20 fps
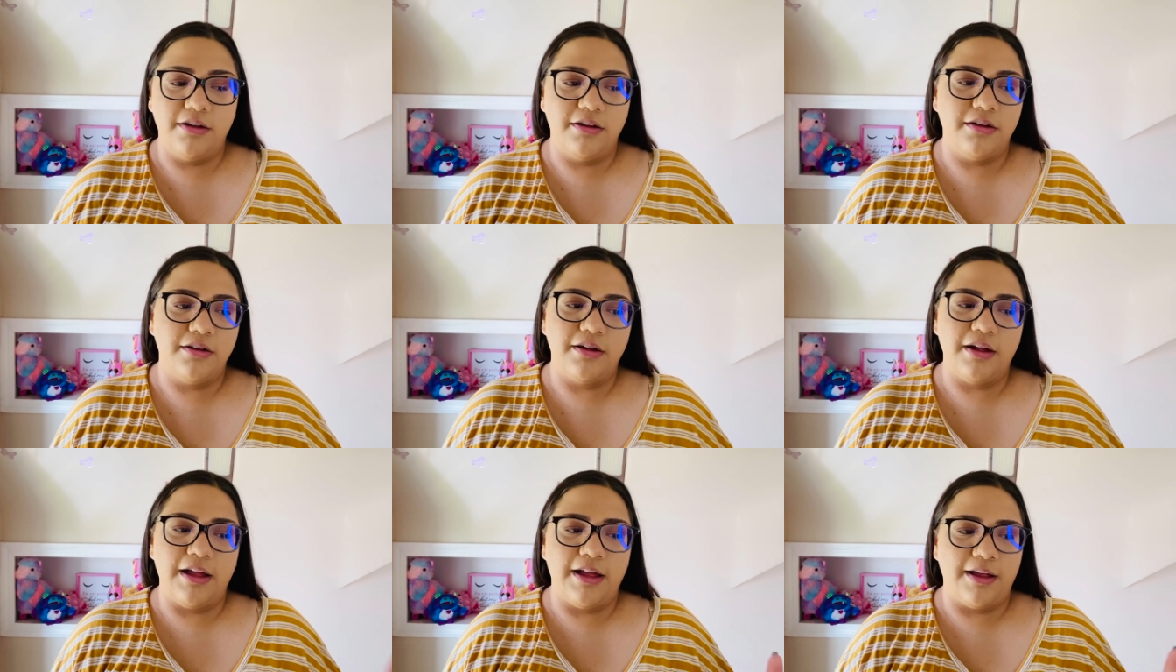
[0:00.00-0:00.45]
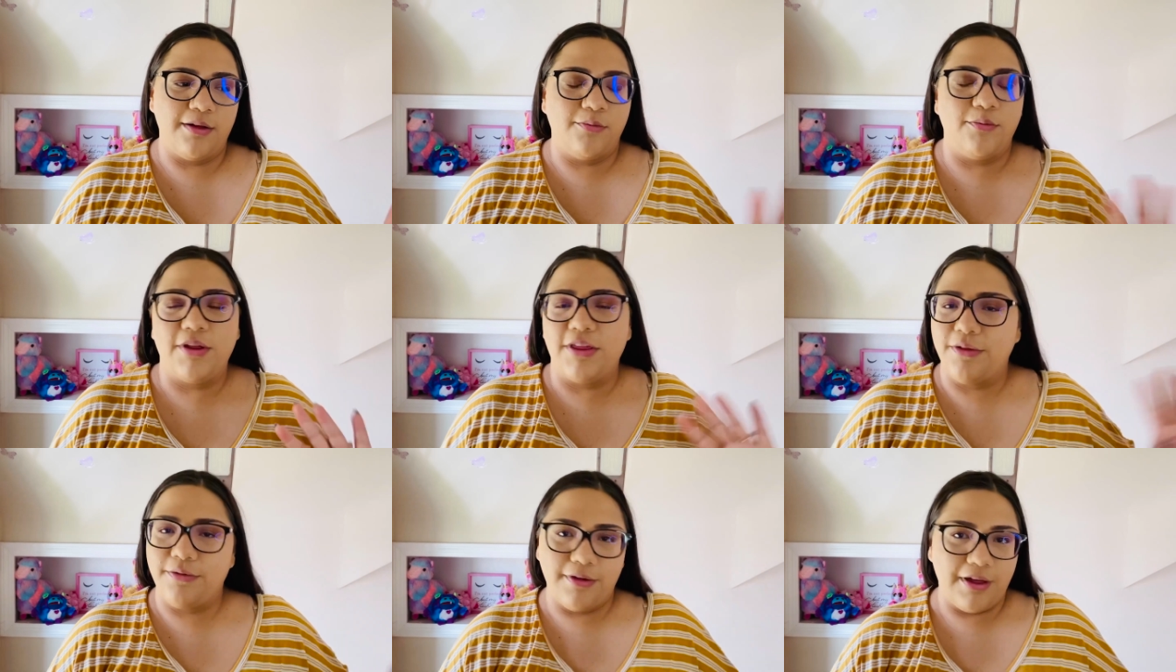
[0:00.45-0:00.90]

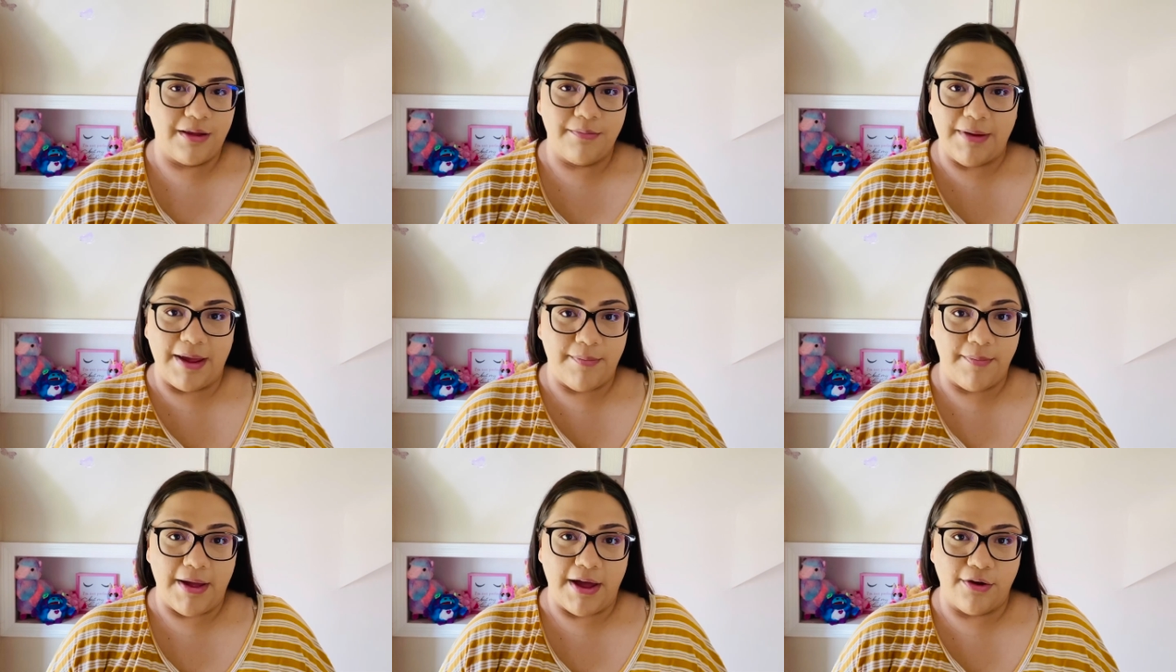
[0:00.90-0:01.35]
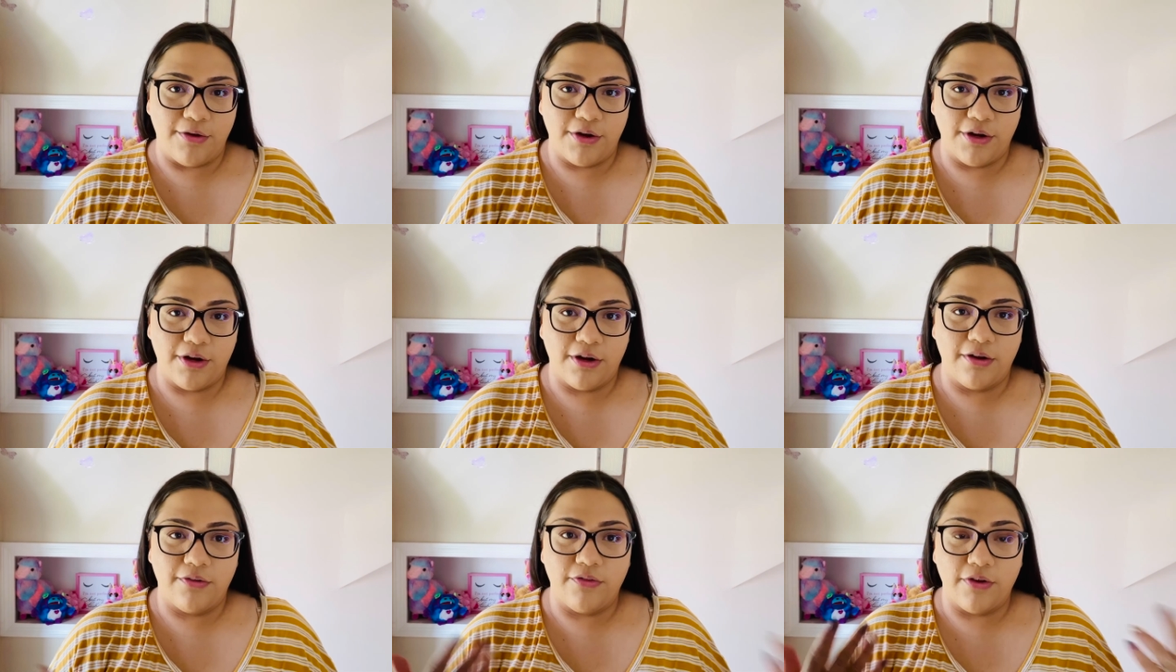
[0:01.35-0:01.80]
and my
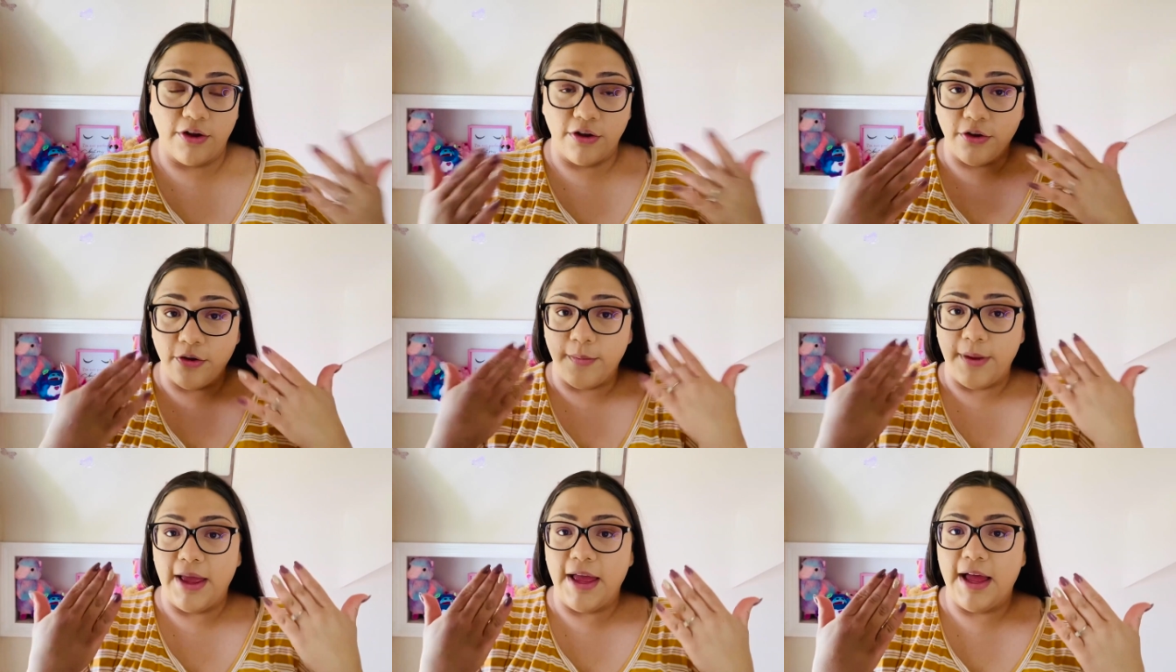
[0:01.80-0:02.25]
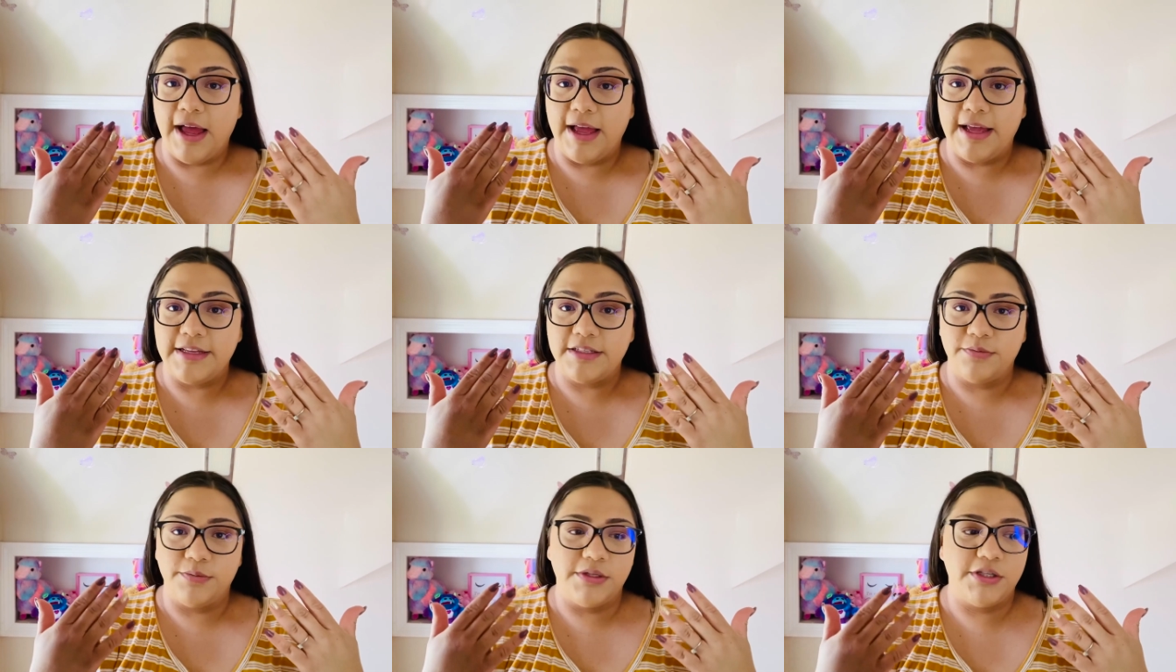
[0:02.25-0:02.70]
powder for under my
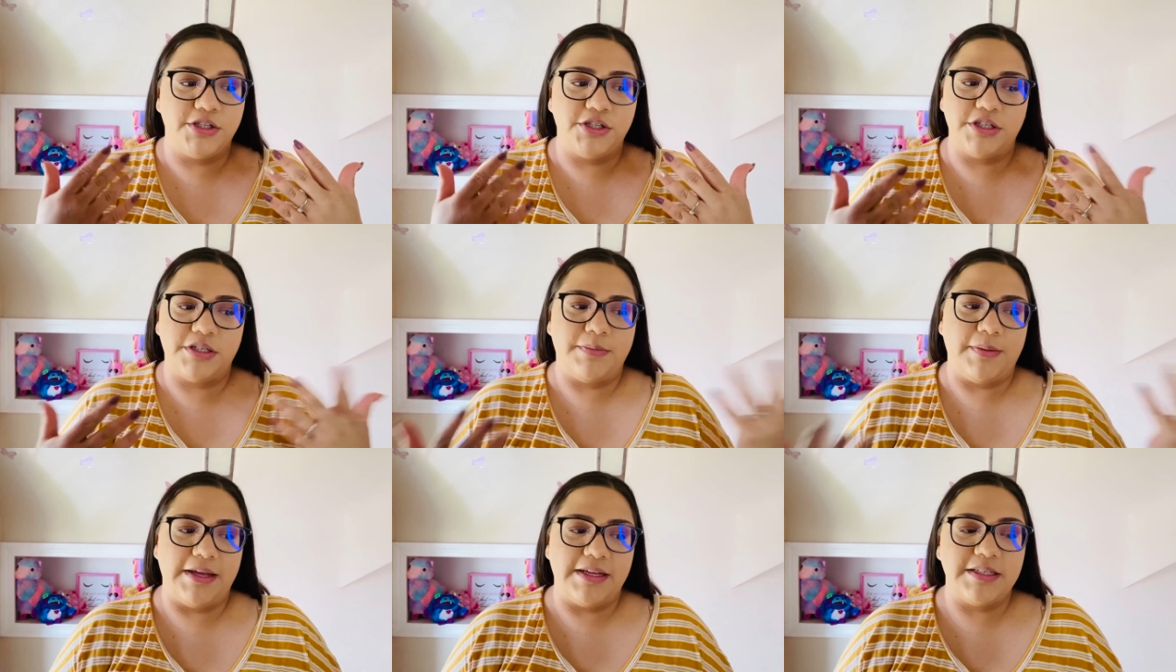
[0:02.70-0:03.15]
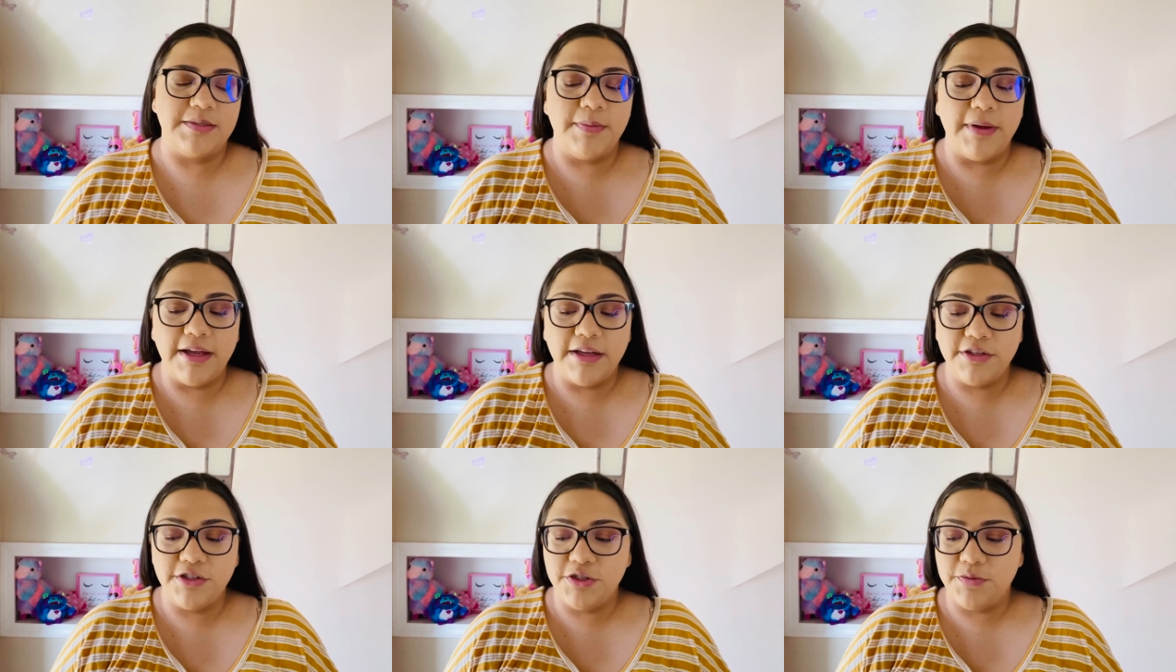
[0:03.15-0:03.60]
eyes with just my
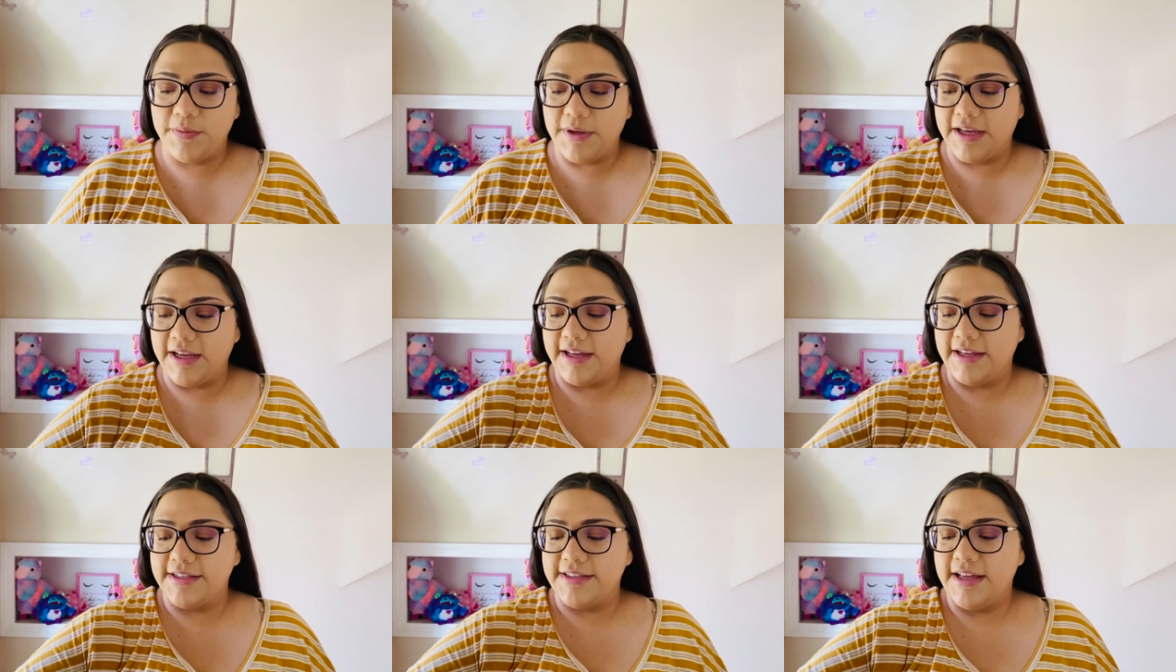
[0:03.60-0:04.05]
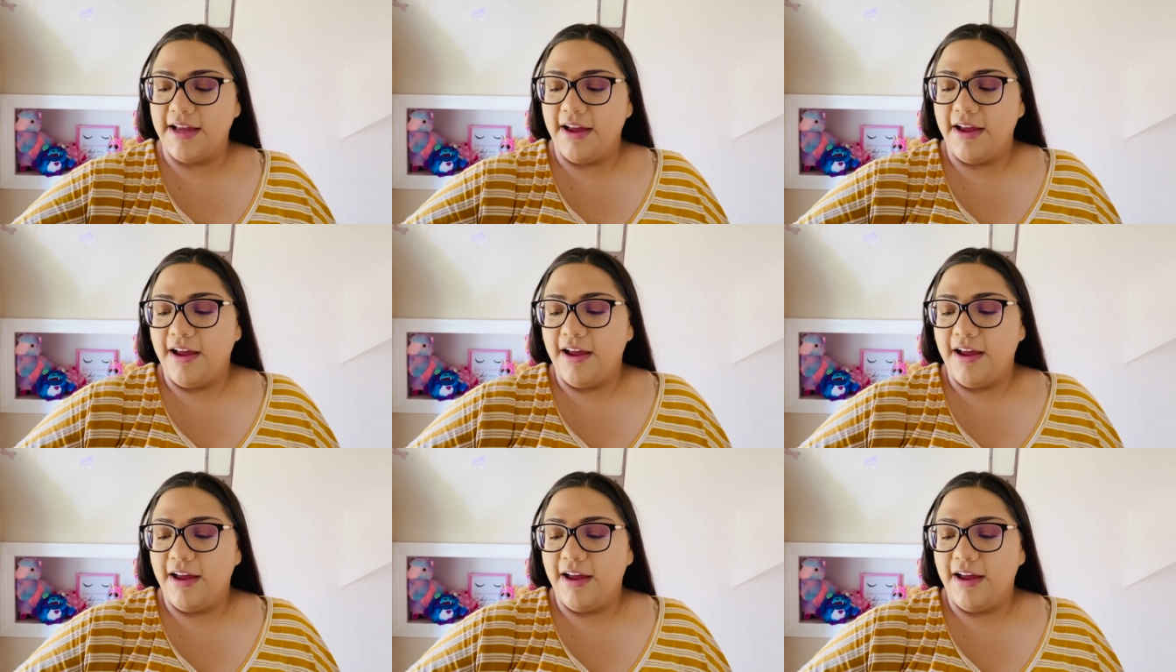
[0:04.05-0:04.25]
sponge because